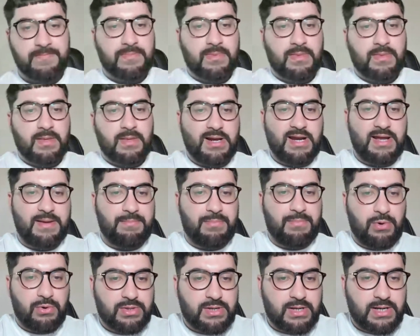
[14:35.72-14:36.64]
Like both
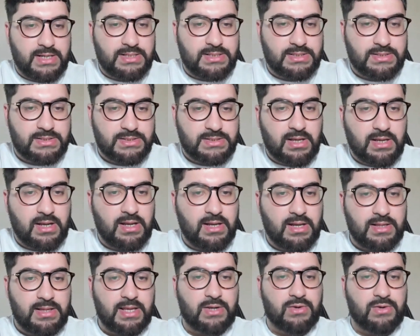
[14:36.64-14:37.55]
guys' style, they
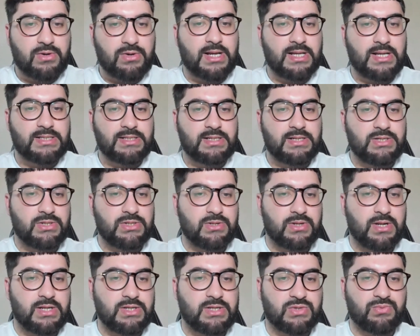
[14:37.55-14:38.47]
could cancel each other out,
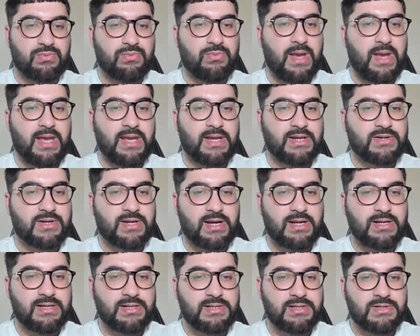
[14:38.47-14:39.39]
just waiting to counter
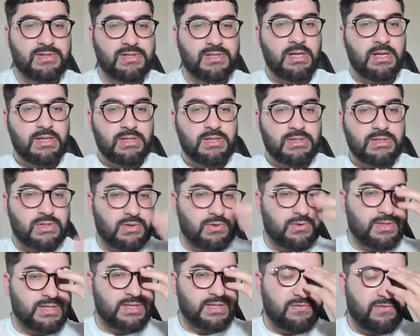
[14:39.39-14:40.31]
each other.
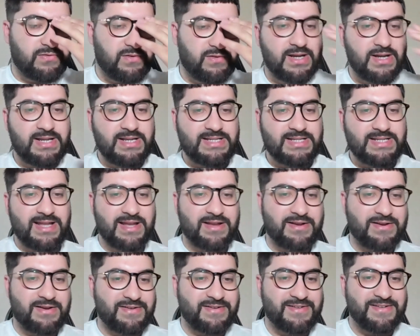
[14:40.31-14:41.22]
So this fight is
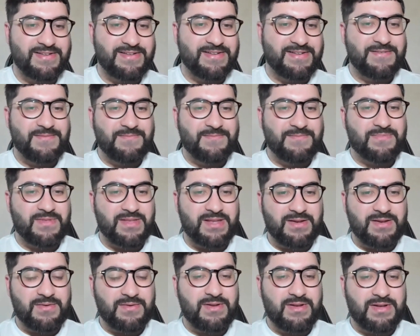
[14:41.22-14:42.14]
like,
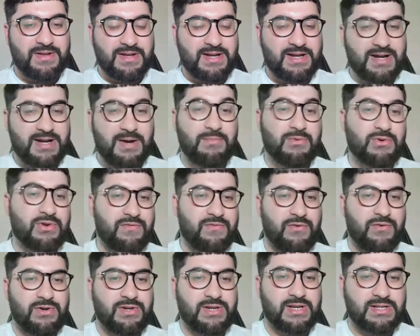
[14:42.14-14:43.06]
I'm looking
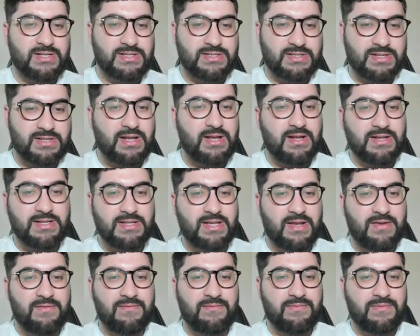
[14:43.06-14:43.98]
forward to it because it's
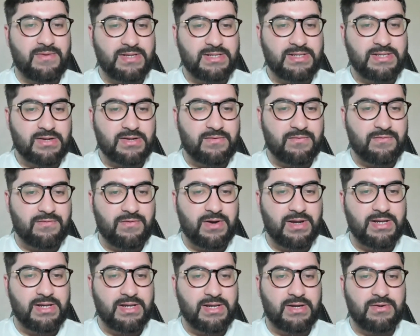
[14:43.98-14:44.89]
MVP's second
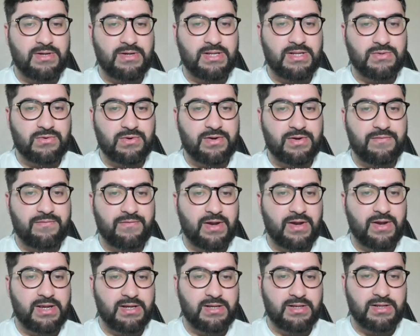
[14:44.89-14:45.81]
fight now, and he's already
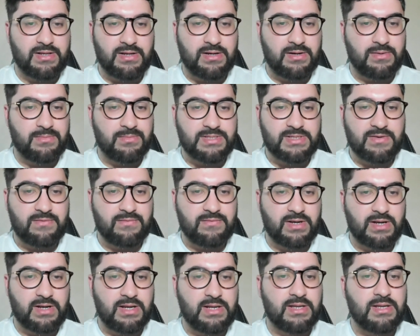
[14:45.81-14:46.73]
fighting the number
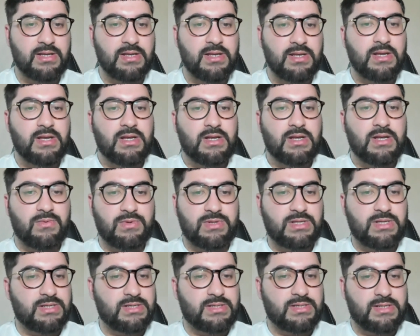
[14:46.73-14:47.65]
7 guy,
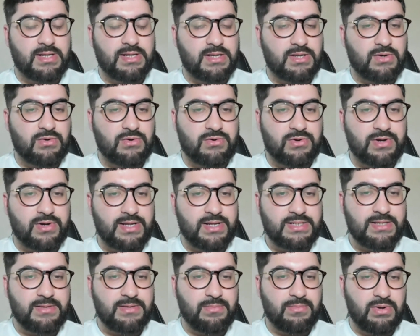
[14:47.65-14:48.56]
which is
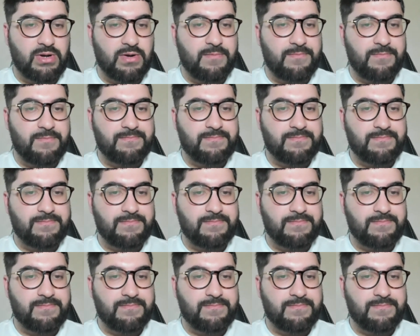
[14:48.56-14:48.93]
crazy. But